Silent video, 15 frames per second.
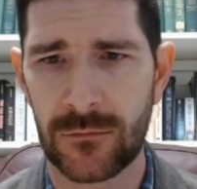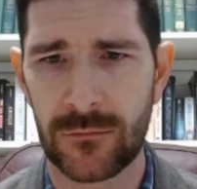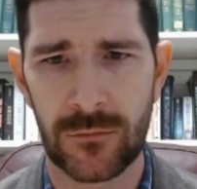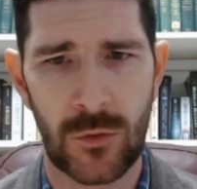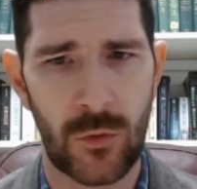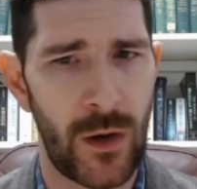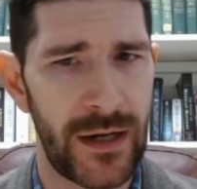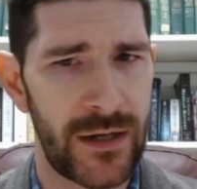
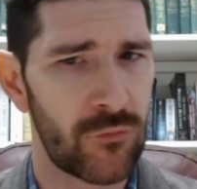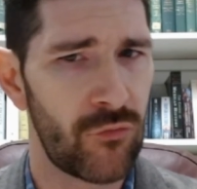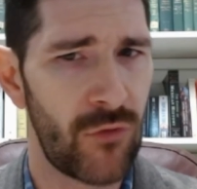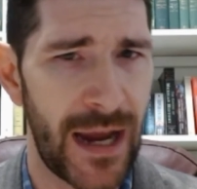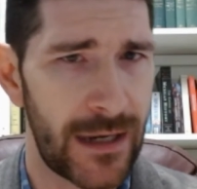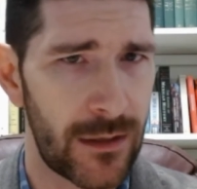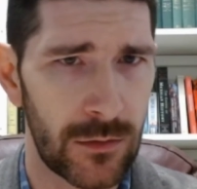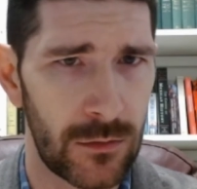quite a
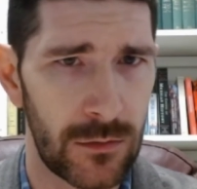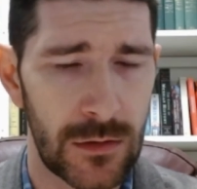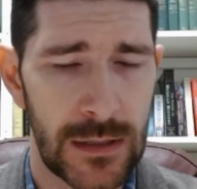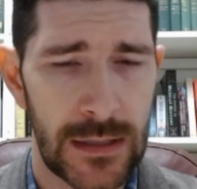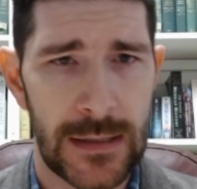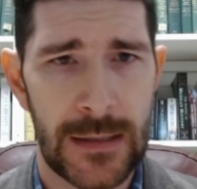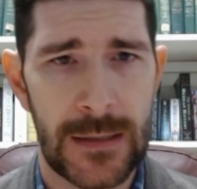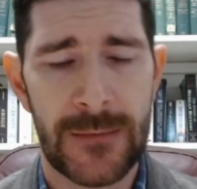radical.
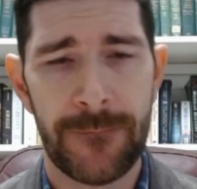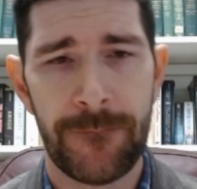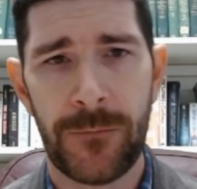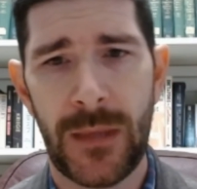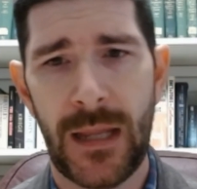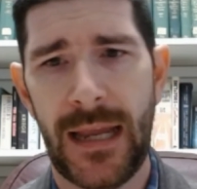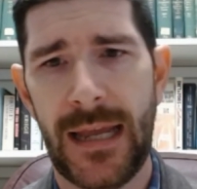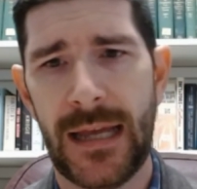
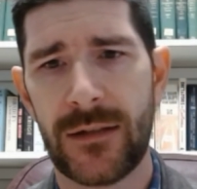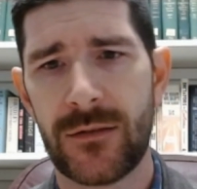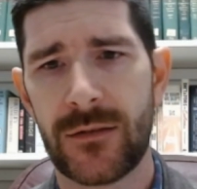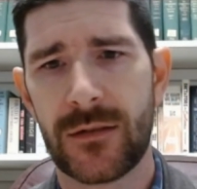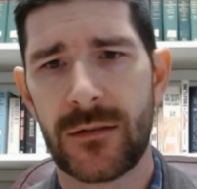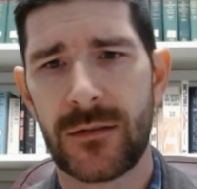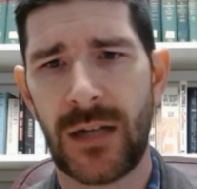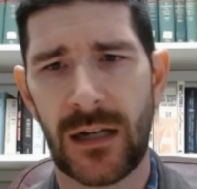
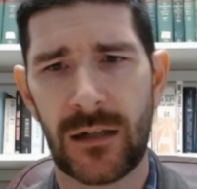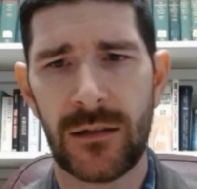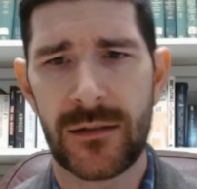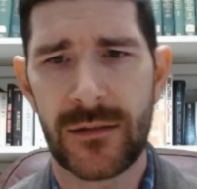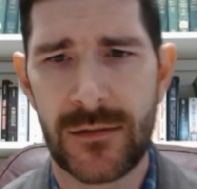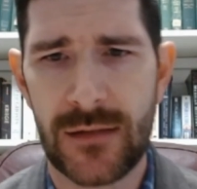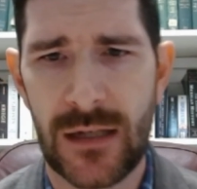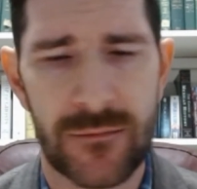And
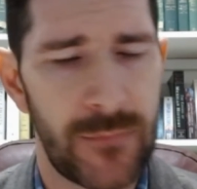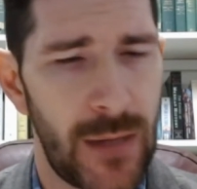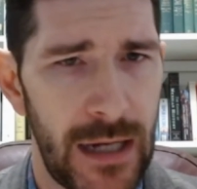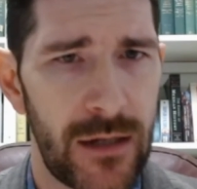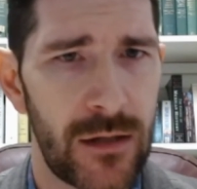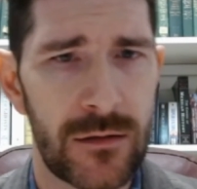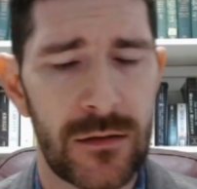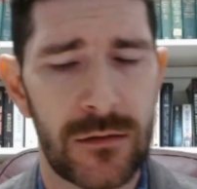Douglass
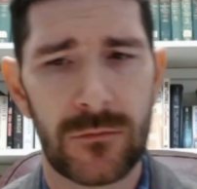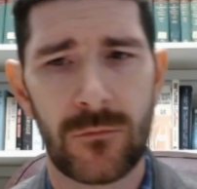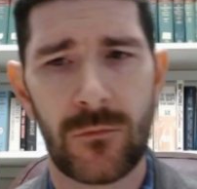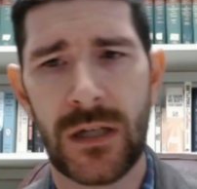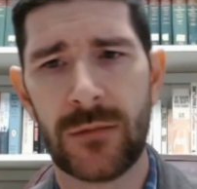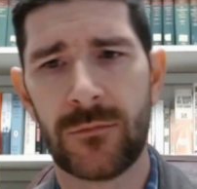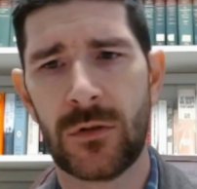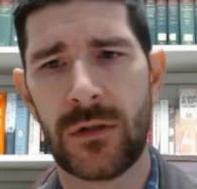admired
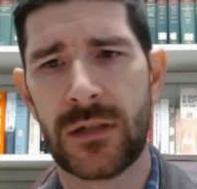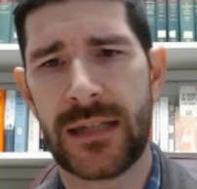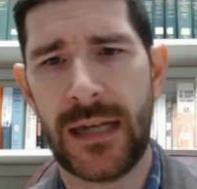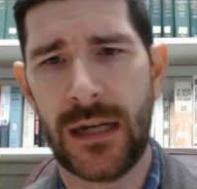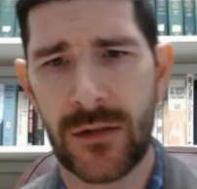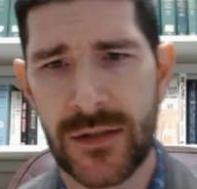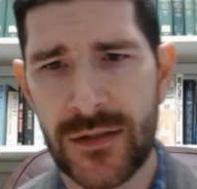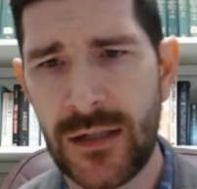William Lloyd
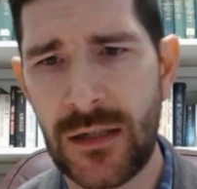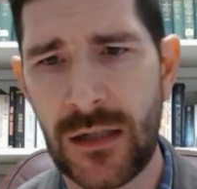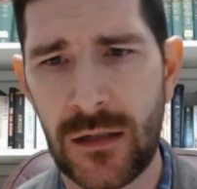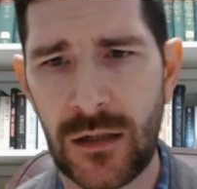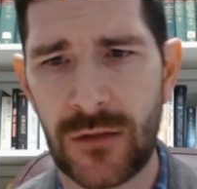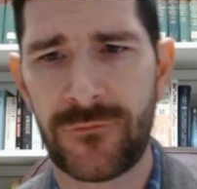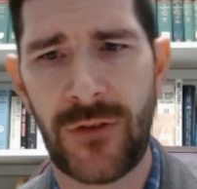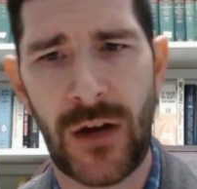Garrison
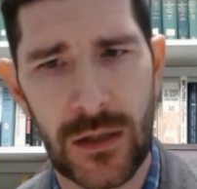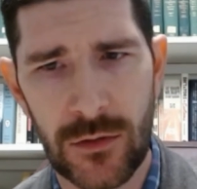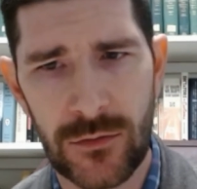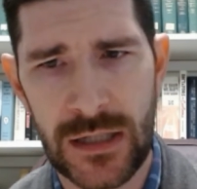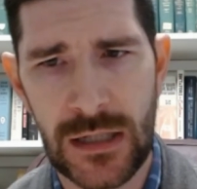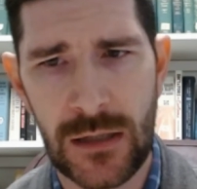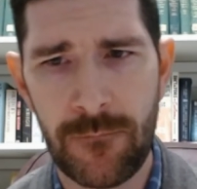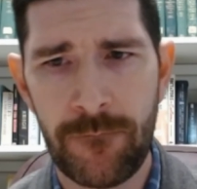and followed
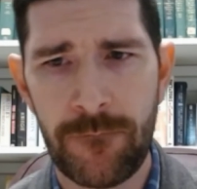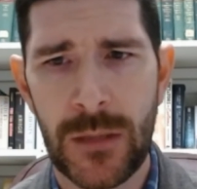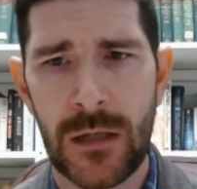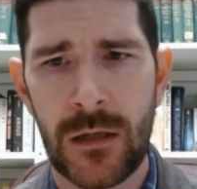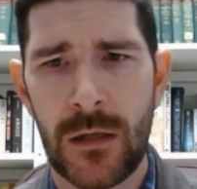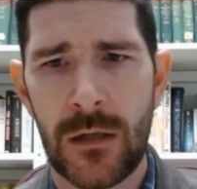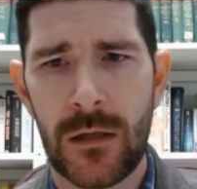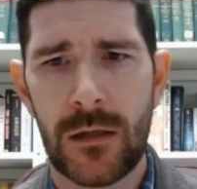him
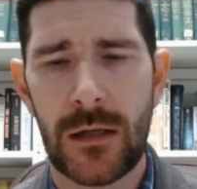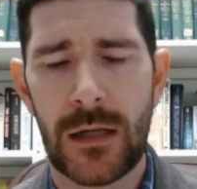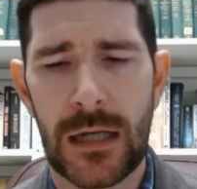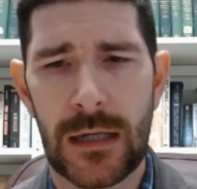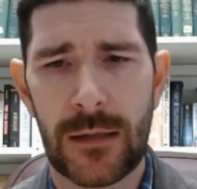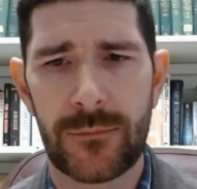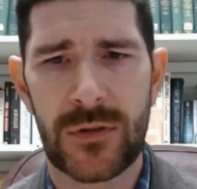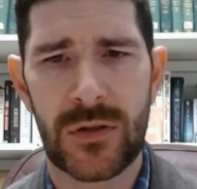
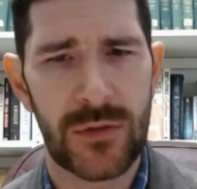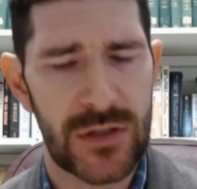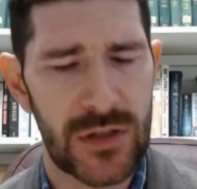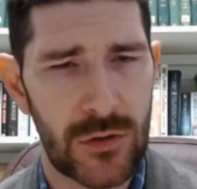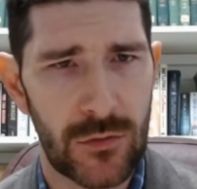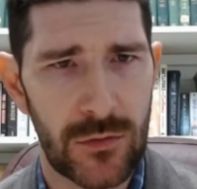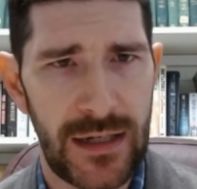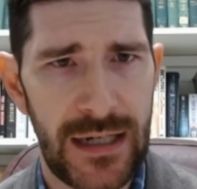to a
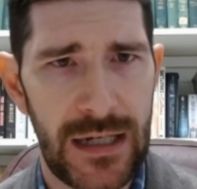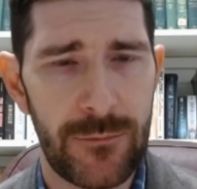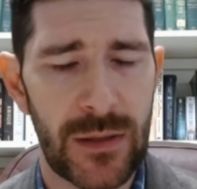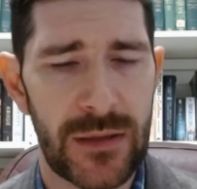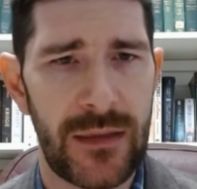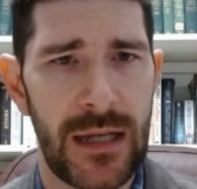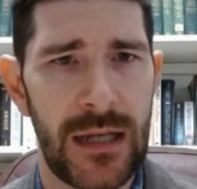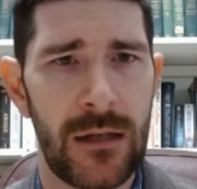degree,
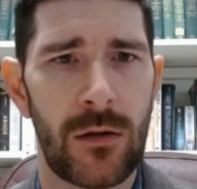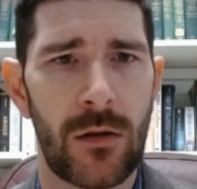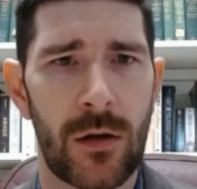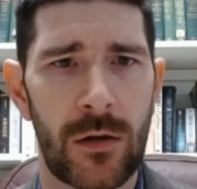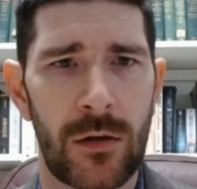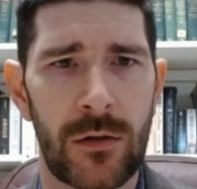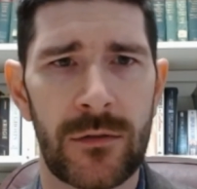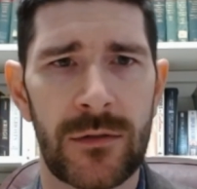but then
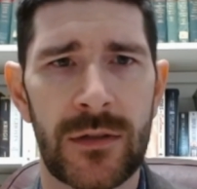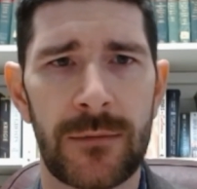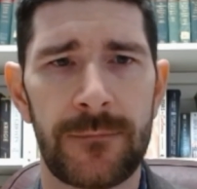learned